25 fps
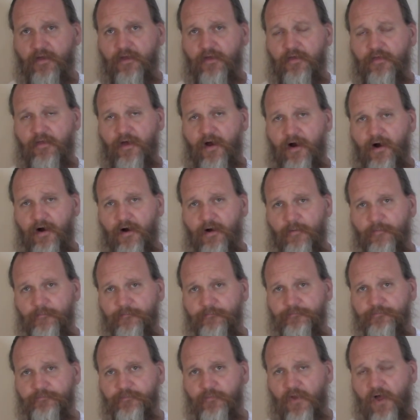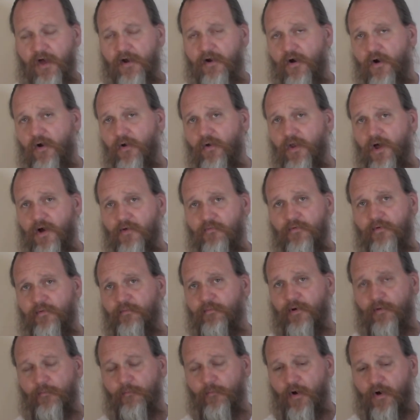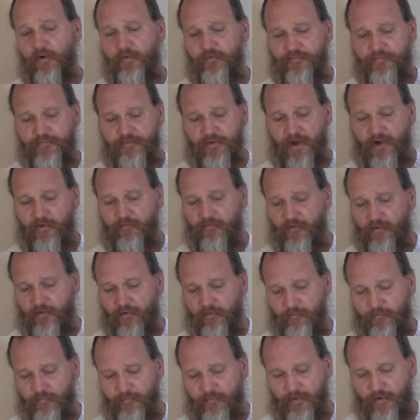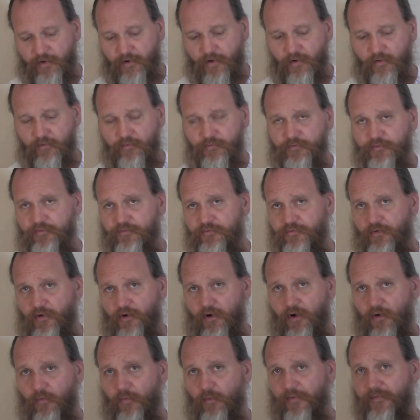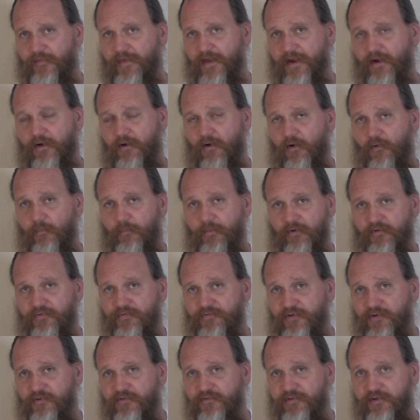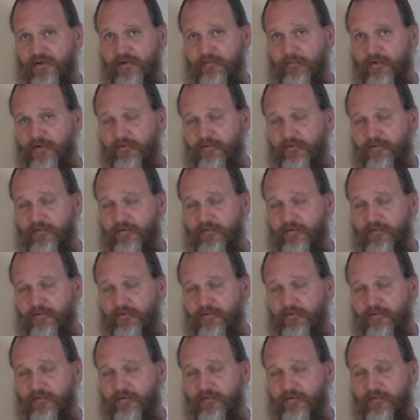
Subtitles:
not all of them, but most of them, the cones are what they call persistent.